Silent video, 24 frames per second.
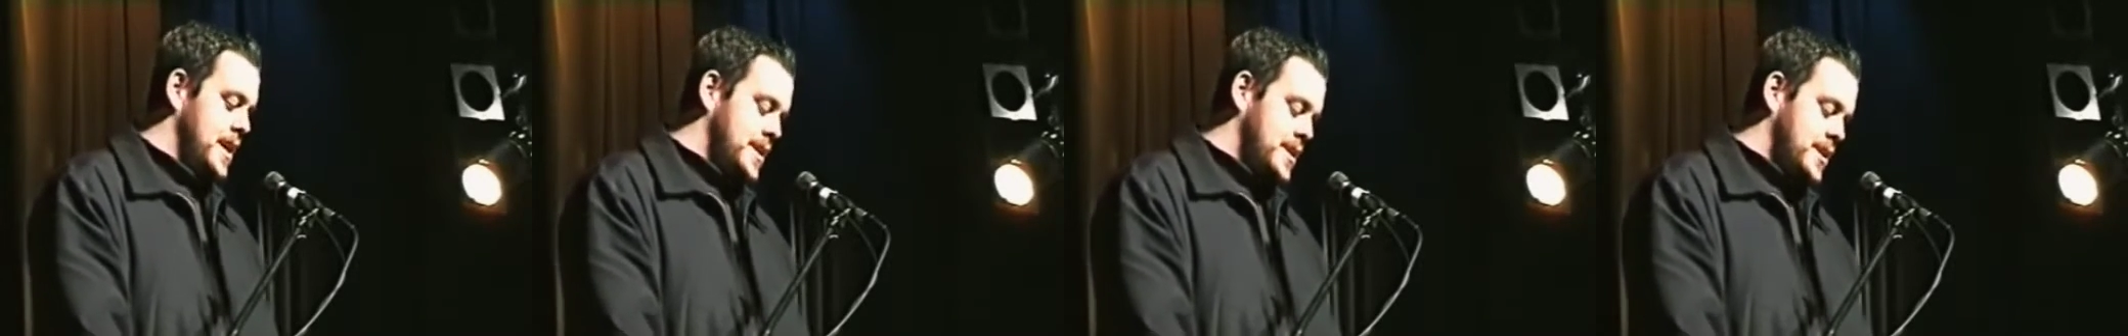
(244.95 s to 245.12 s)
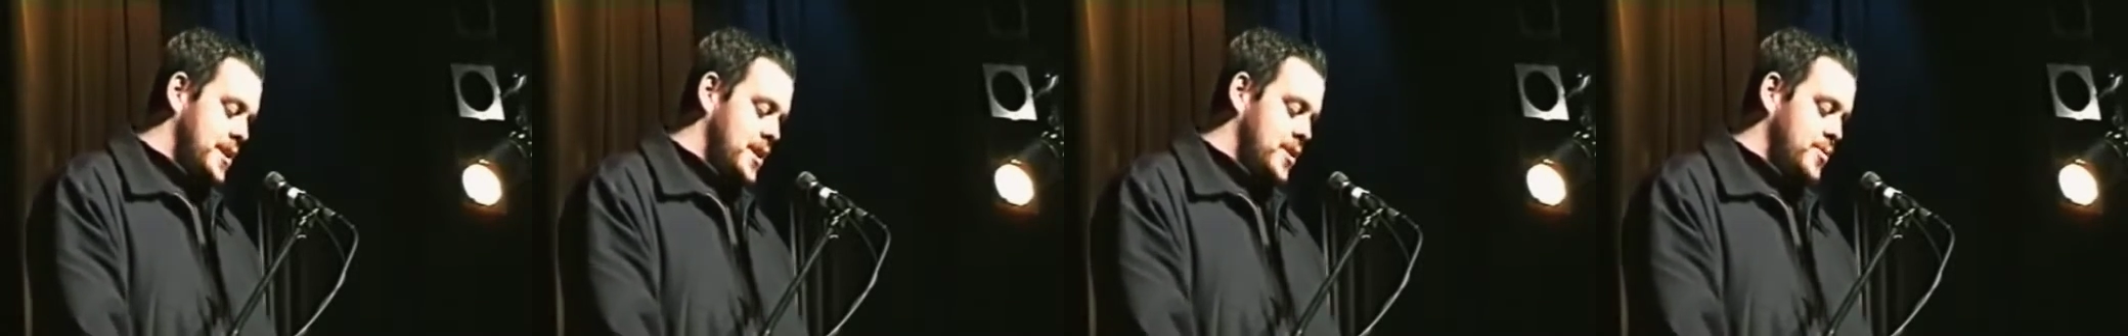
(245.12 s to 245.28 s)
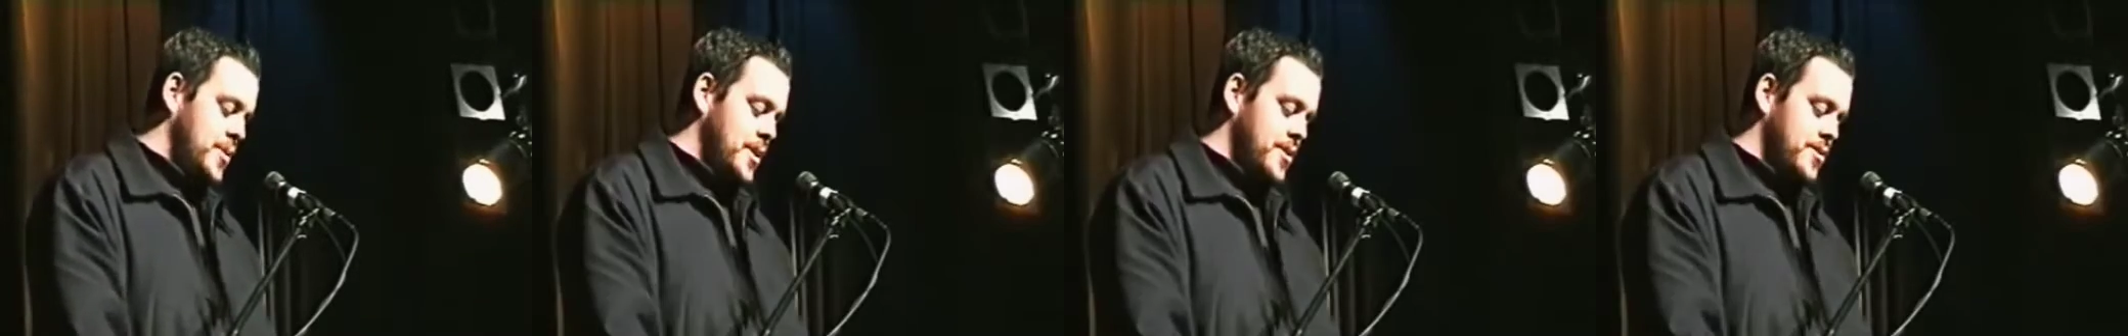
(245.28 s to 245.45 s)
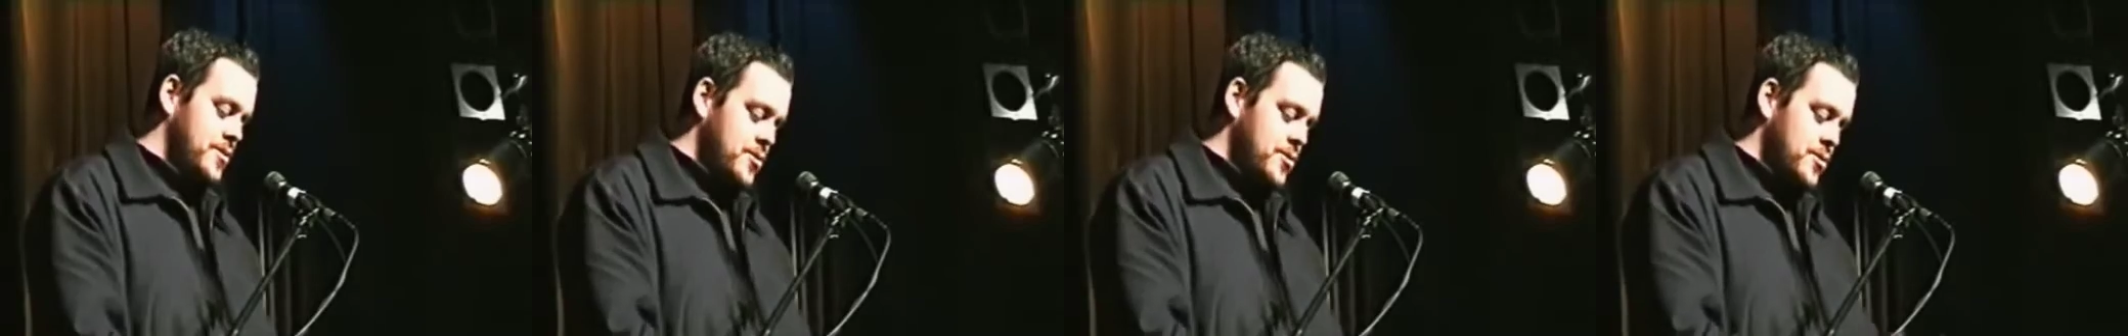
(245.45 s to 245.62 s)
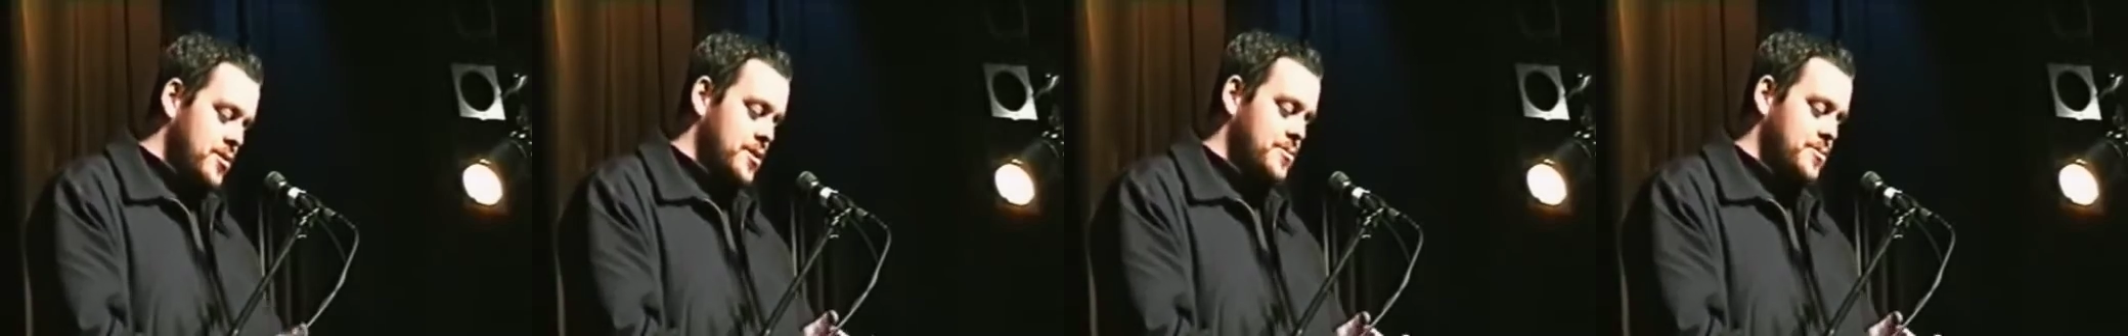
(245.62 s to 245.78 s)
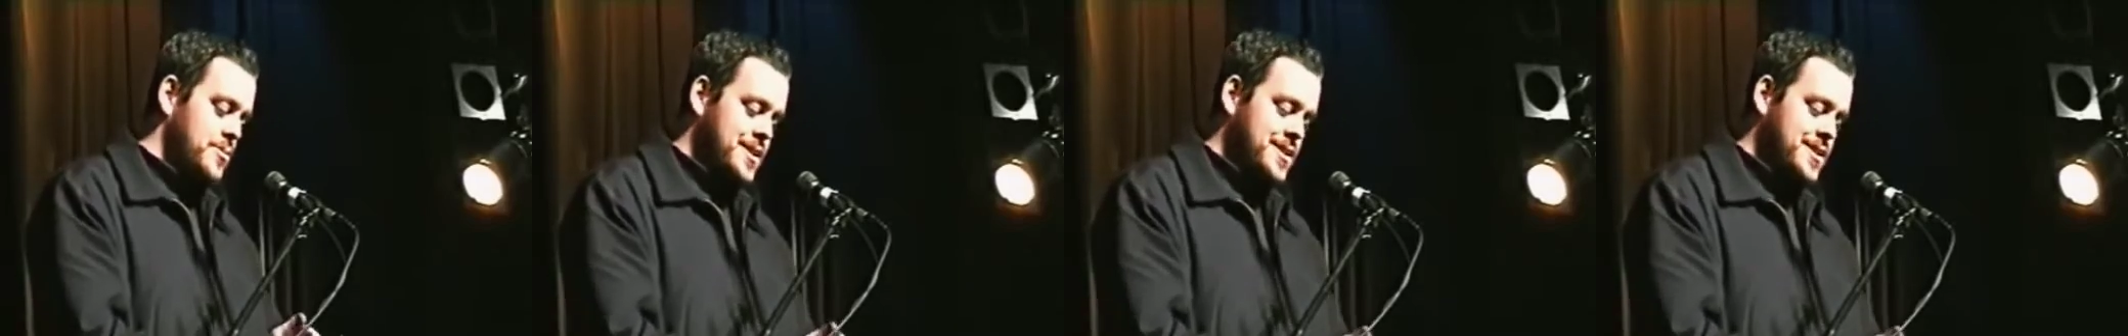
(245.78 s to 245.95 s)
So I went
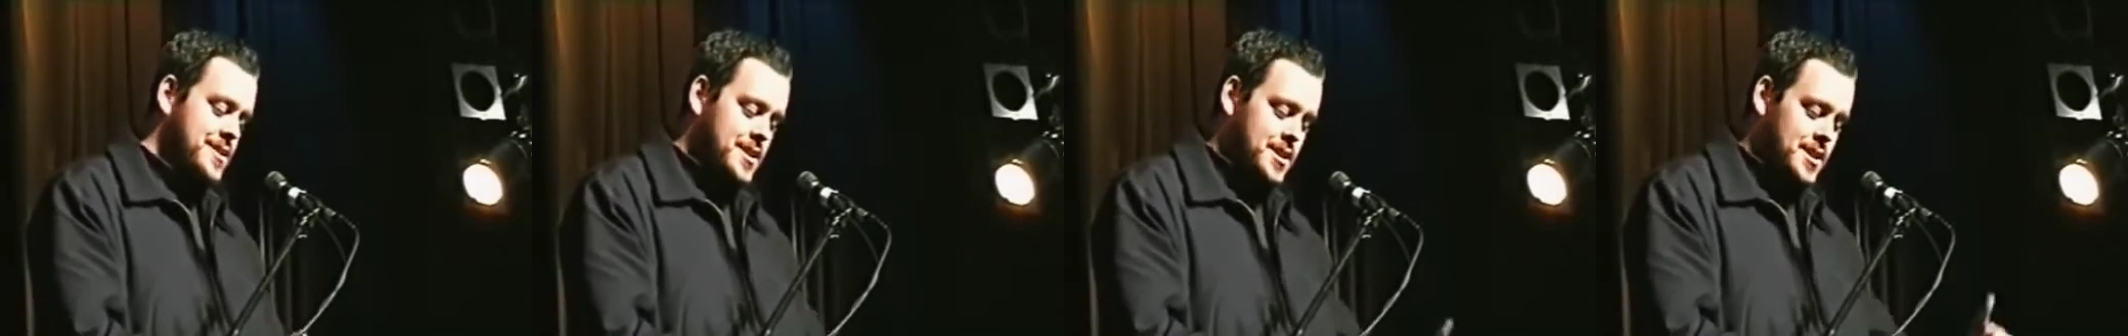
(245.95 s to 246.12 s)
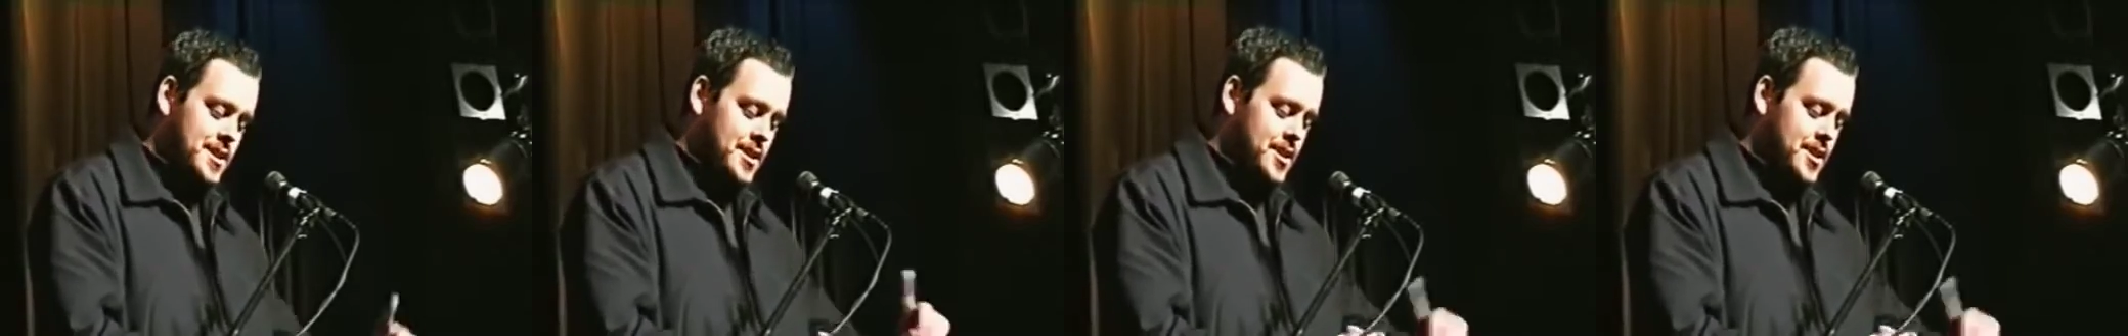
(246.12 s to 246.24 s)
through them. I said,